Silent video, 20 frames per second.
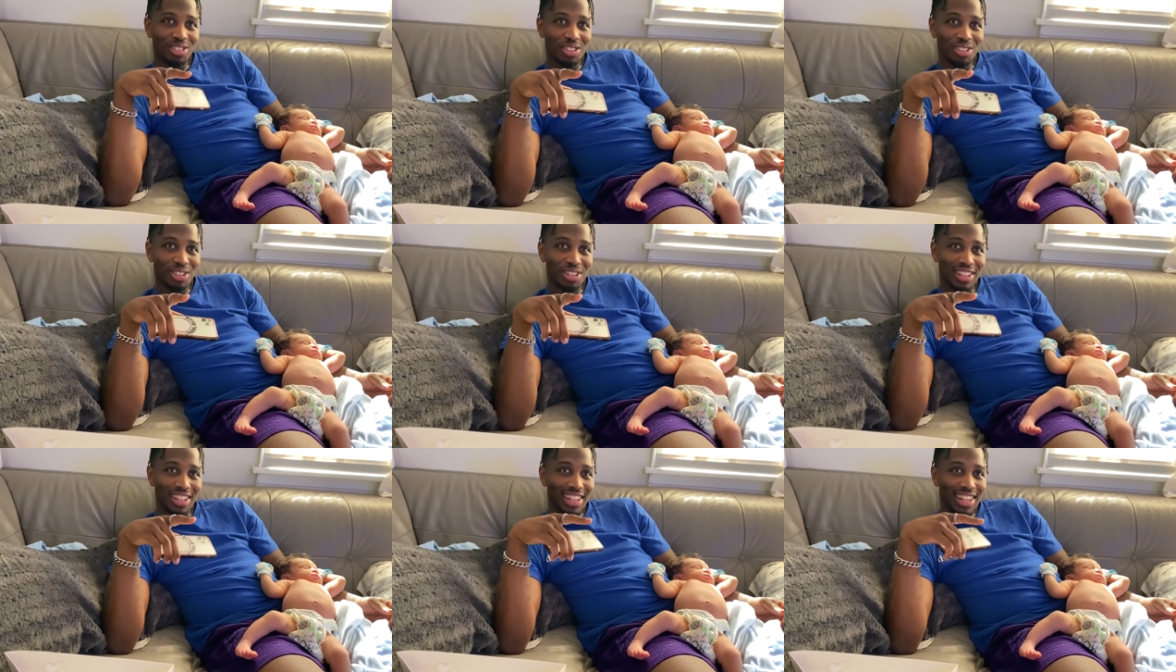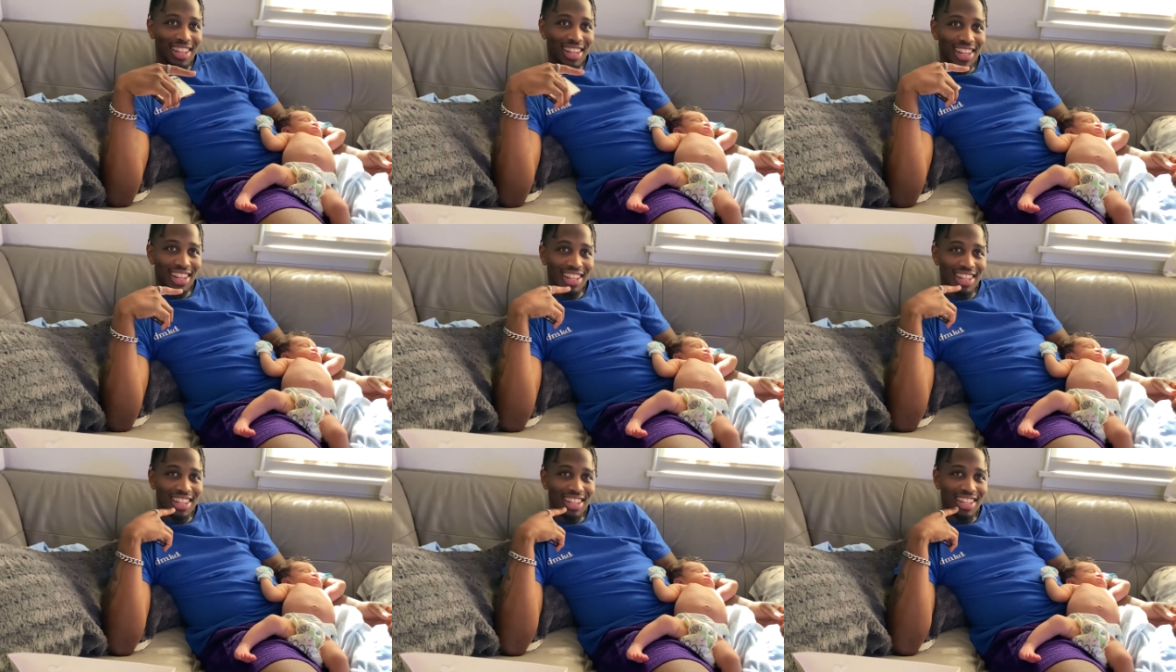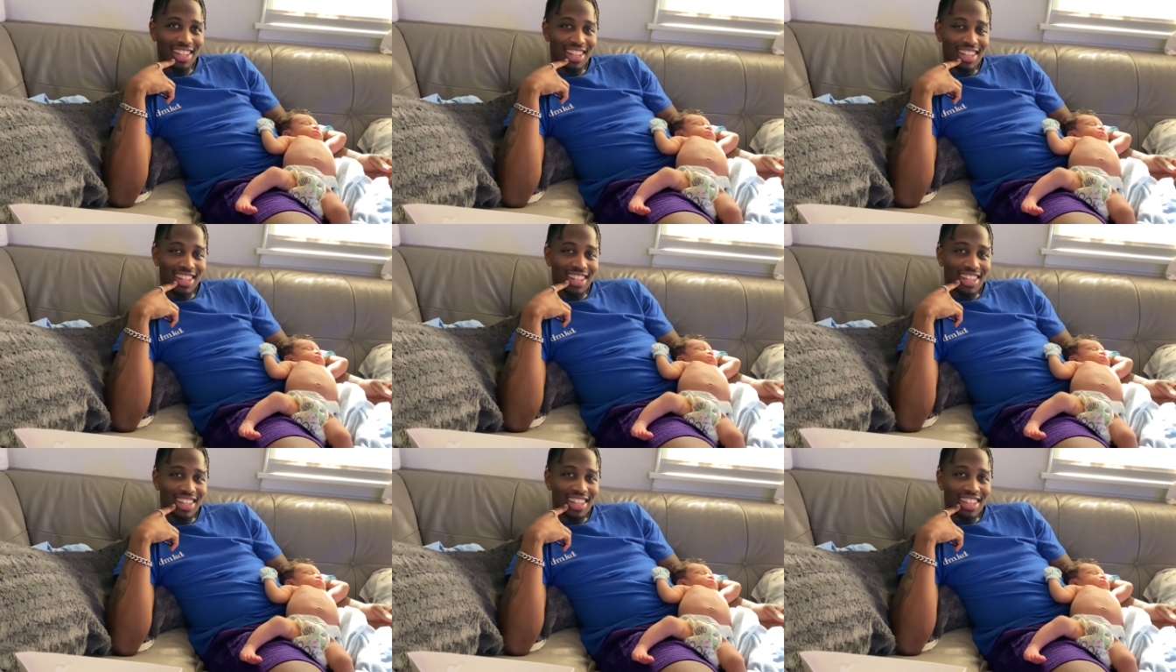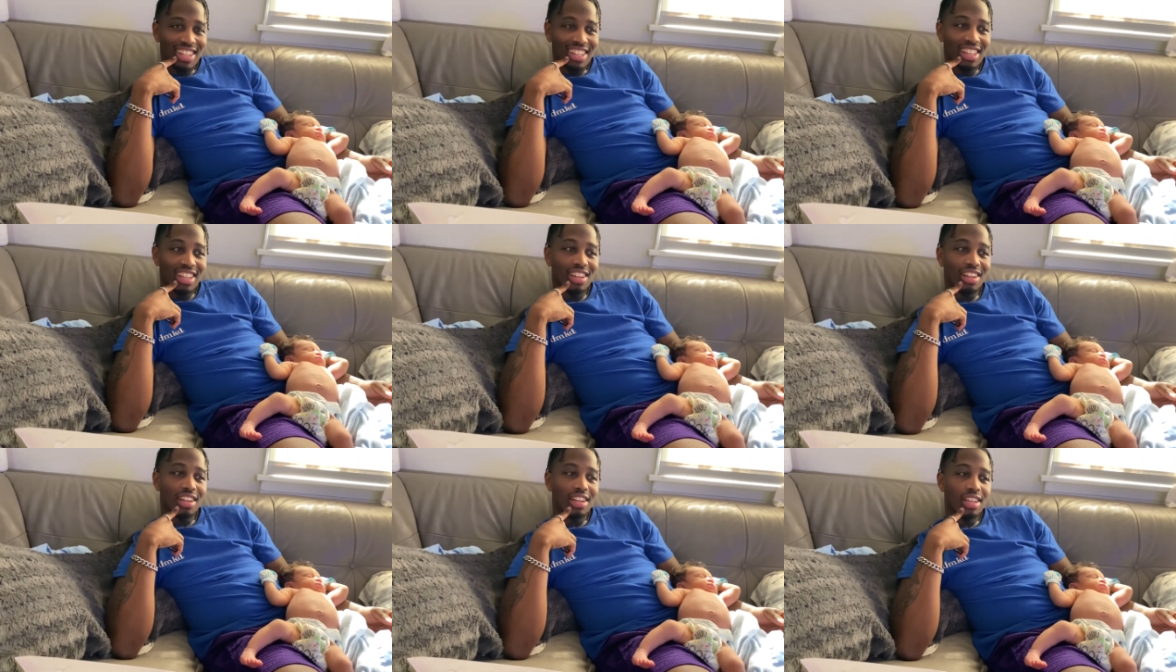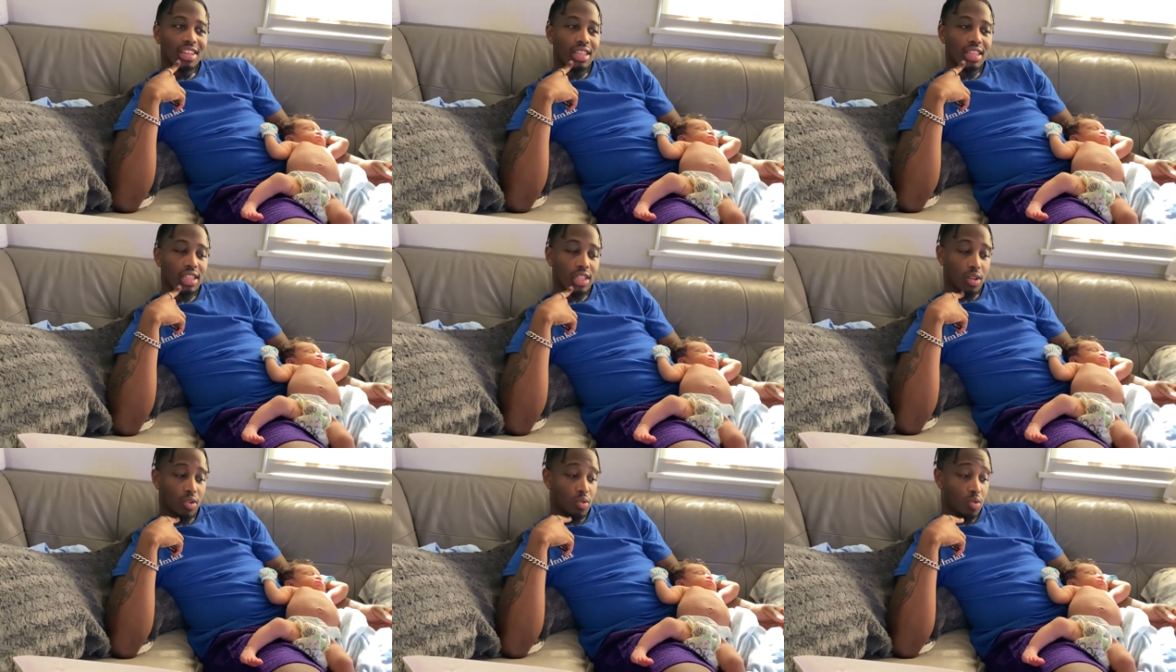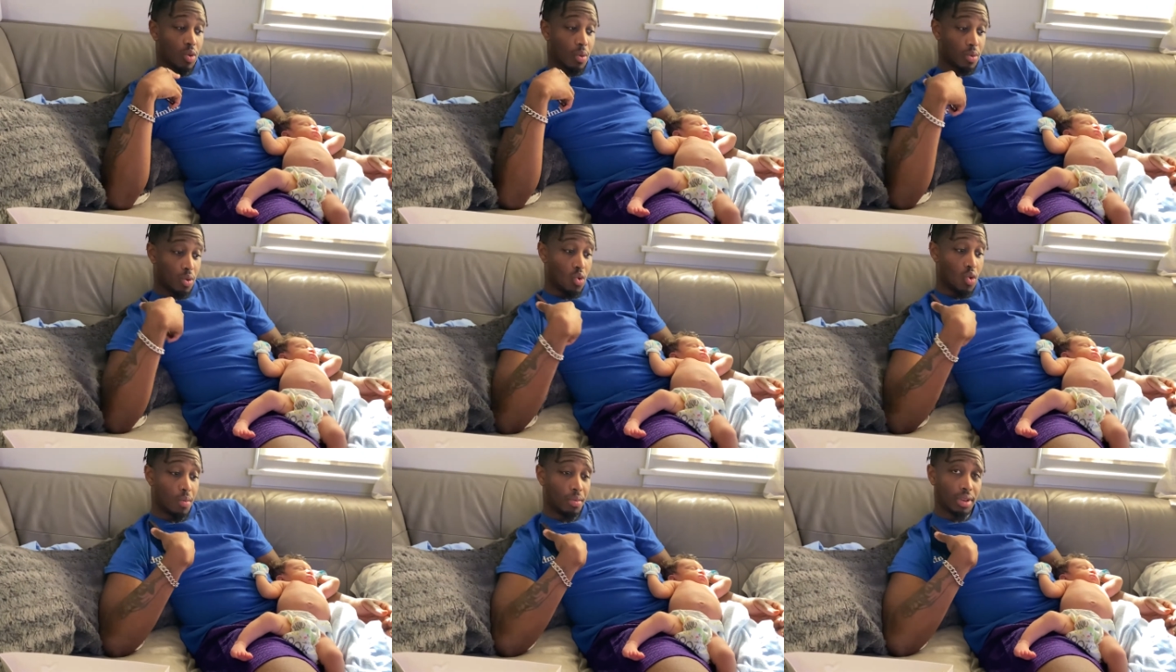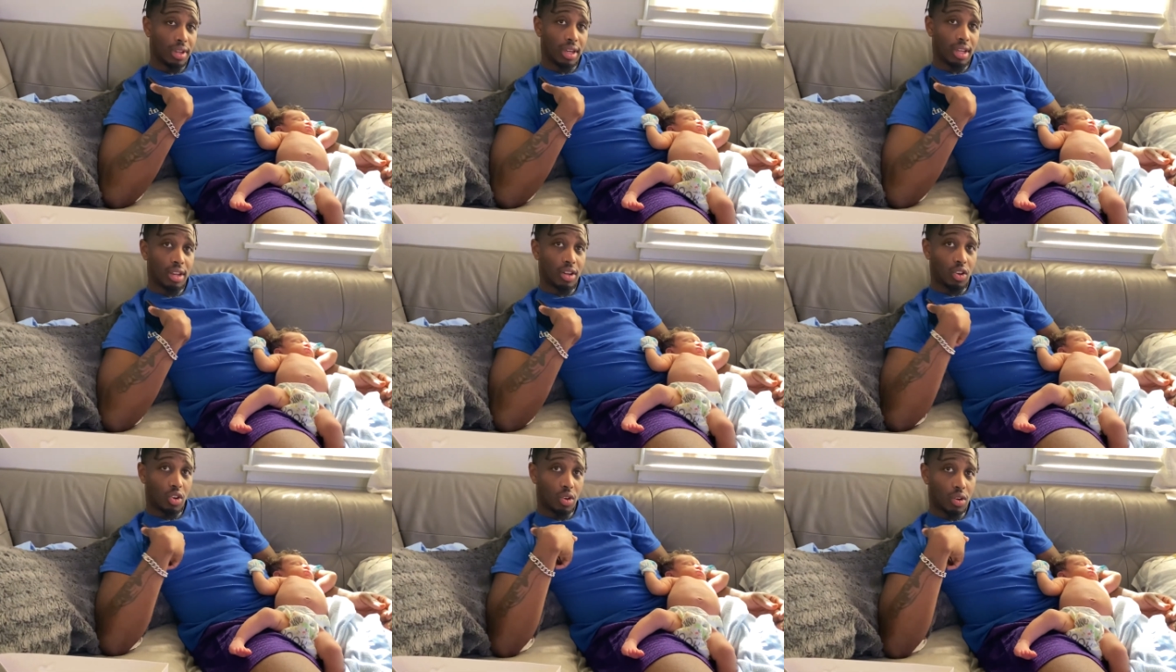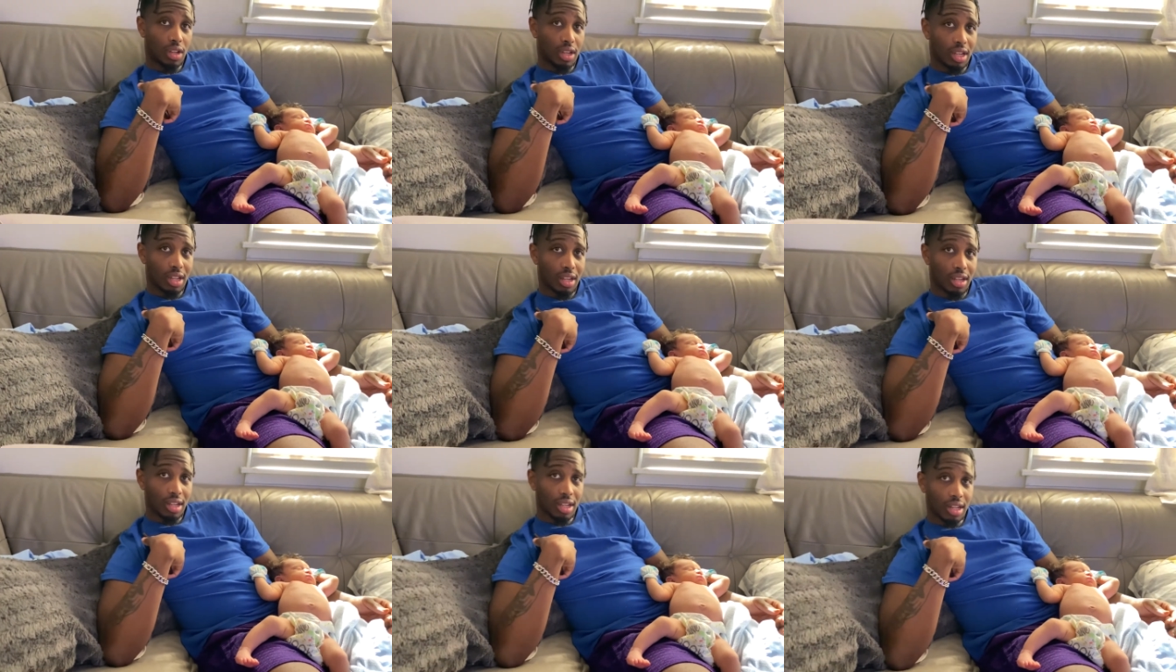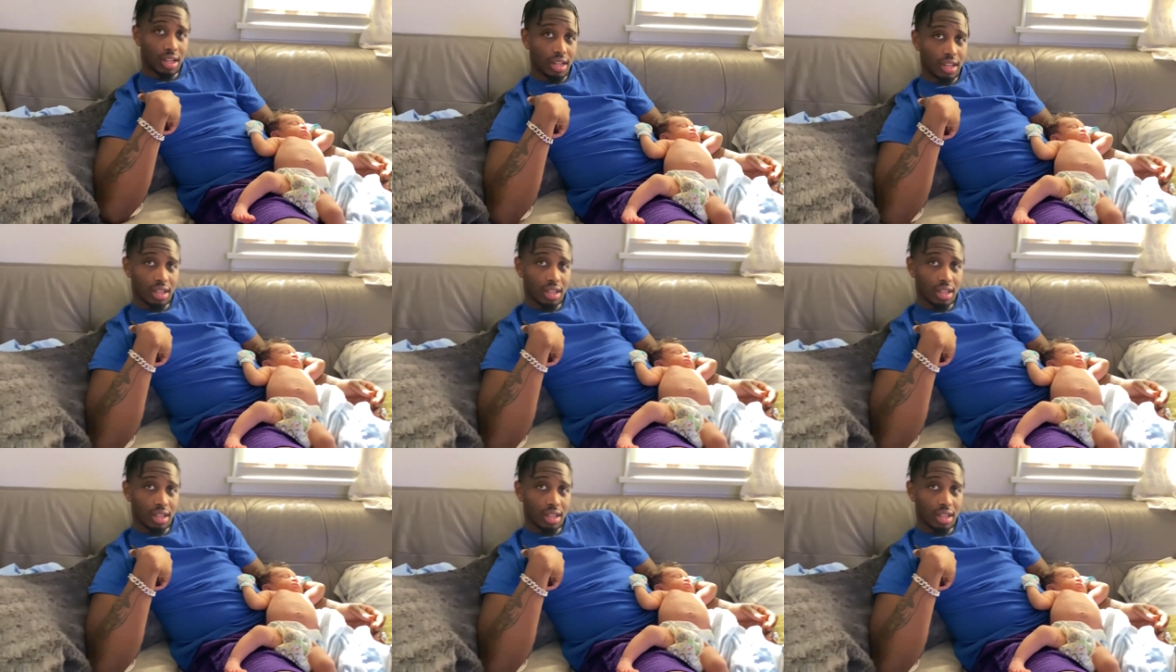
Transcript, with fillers: drooling. So you want, you want me to get it? Or you want to get it?